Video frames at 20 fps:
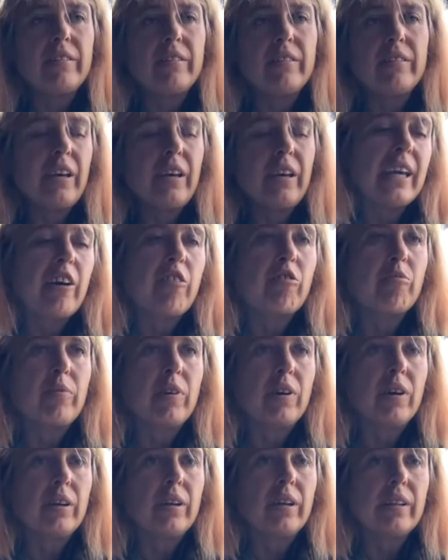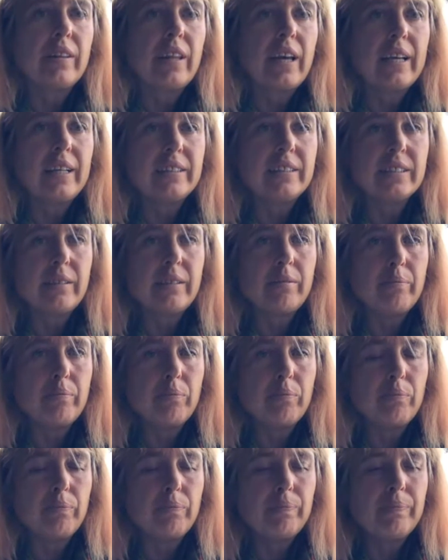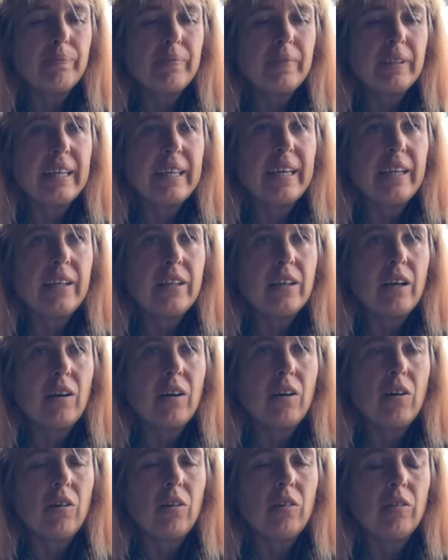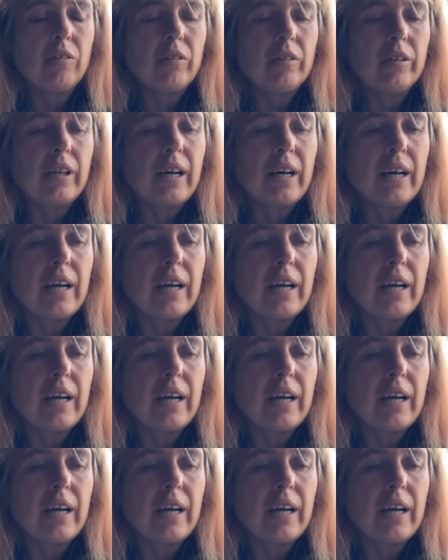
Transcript: the UK government, they seem keener on